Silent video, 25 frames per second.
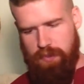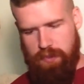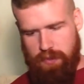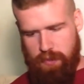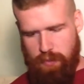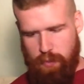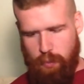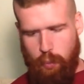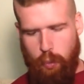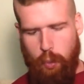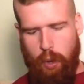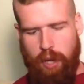
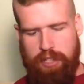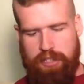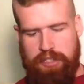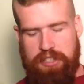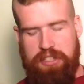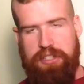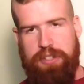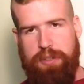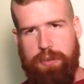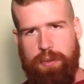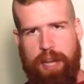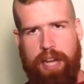what to
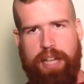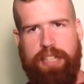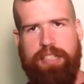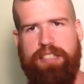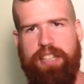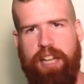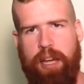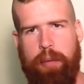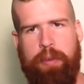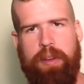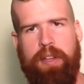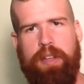do next
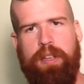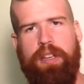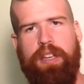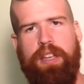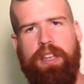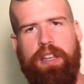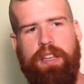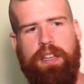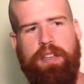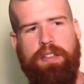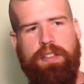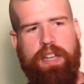time, and
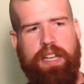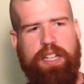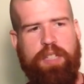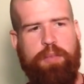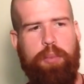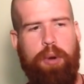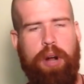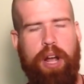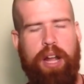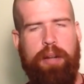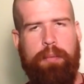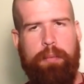he takes
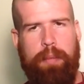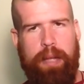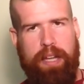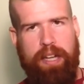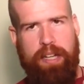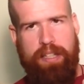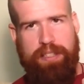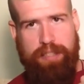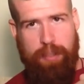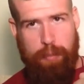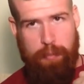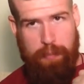pride in
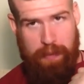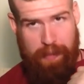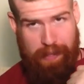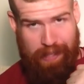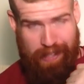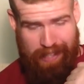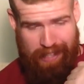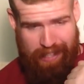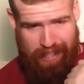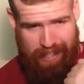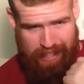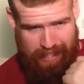making something
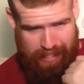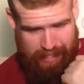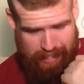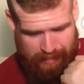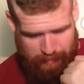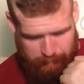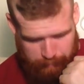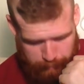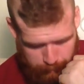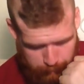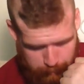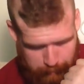
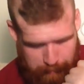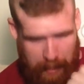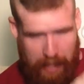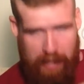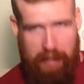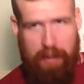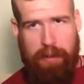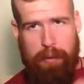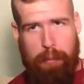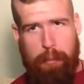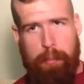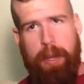
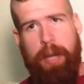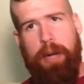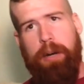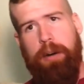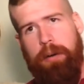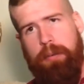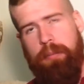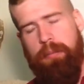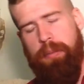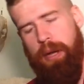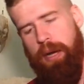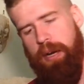better and better
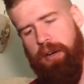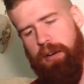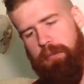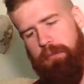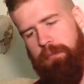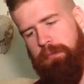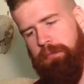and better.